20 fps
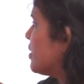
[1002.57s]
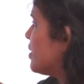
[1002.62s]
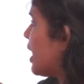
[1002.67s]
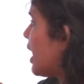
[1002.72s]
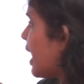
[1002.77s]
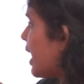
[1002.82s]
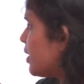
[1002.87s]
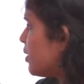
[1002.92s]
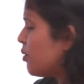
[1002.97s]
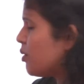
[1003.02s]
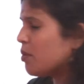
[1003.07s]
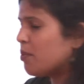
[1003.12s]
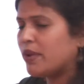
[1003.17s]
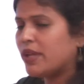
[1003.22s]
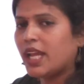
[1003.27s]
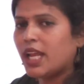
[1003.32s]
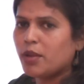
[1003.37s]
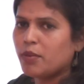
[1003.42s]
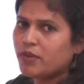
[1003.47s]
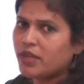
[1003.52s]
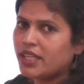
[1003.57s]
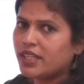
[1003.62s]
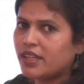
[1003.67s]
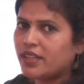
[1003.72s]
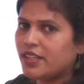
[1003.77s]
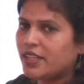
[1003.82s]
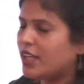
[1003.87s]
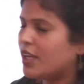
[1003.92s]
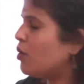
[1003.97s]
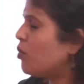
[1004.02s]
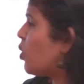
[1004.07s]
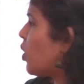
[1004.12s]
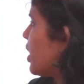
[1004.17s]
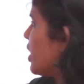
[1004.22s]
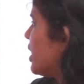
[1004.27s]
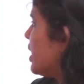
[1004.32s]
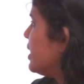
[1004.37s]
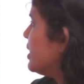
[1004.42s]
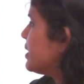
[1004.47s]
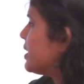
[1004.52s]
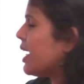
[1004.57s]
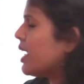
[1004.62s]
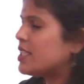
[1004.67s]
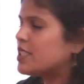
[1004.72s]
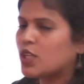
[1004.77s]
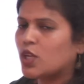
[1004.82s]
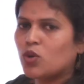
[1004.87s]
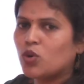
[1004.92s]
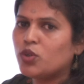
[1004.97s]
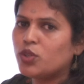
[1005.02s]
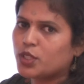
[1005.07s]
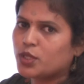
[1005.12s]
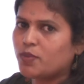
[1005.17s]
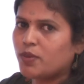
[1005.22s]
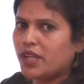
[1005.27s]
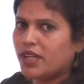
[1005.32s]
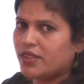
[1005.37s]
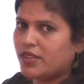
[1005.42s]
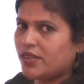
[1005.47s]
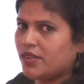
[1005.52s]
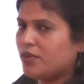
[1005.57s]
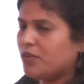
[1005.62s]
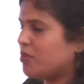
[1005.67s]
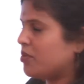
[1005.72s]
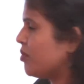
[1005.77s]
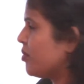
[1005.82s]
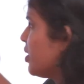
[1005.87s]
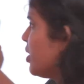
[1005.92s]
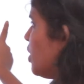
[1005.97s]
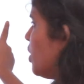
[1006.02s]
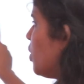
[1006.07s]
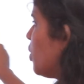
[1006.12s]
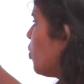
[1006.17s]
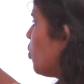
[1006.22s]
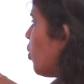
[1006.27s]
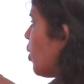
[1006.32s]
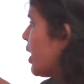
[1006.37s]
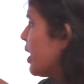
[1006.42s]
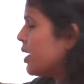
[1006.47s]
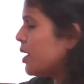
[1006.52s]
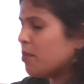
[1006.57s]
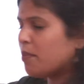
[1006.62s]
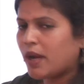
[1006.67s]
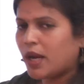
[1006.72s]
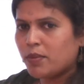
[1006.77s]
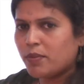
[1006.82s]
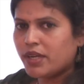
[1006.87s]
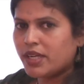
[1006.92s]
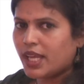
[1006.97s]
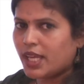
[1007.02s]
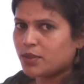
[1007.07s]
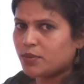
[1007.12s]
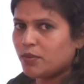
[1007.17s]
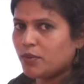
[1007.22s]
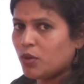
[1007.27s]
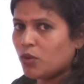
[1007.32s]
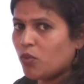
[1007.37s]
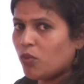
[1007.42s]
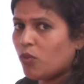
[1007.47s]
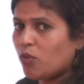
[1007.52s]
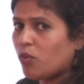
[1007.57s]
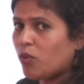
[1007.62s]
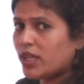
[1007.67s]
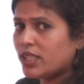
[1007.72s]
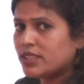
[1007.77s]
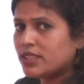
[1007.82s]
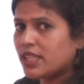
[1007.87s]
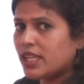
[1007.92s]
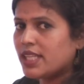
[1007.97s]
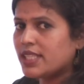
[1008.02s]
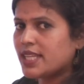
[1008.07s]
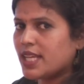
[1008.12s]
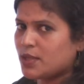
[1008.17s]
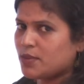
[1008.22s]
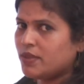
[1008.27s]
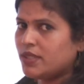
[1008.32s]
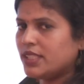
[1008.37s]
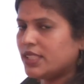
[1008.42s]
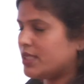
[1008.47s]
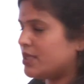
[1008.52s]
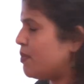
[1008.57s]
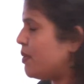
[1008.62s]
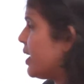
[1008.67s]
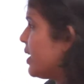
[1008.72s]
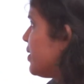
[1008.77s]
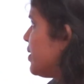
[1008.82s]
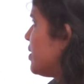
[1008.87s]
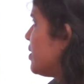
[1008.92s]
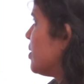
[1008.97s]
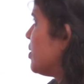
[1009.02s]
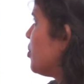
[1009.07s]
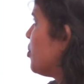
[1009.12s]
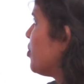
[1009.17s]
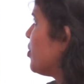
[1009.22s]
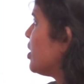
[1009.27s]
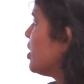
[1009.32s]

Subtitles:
That will be eliminated here. Only sales alone displayed here. 1 department has 1 sales has been displayed here.